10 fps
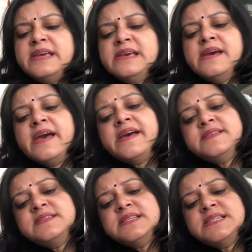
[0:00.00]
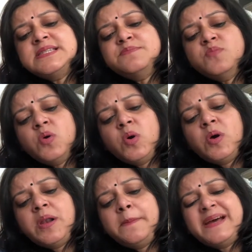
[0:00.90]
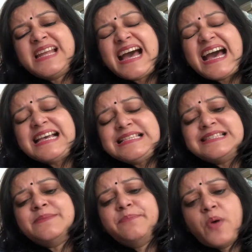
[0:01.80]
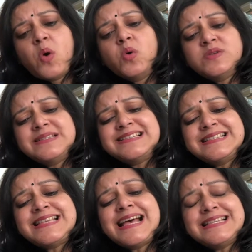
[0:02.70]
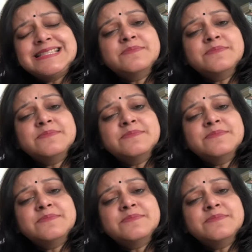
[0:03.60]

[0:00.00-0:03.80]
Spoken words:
"Yes, it's small, but I suppose this is as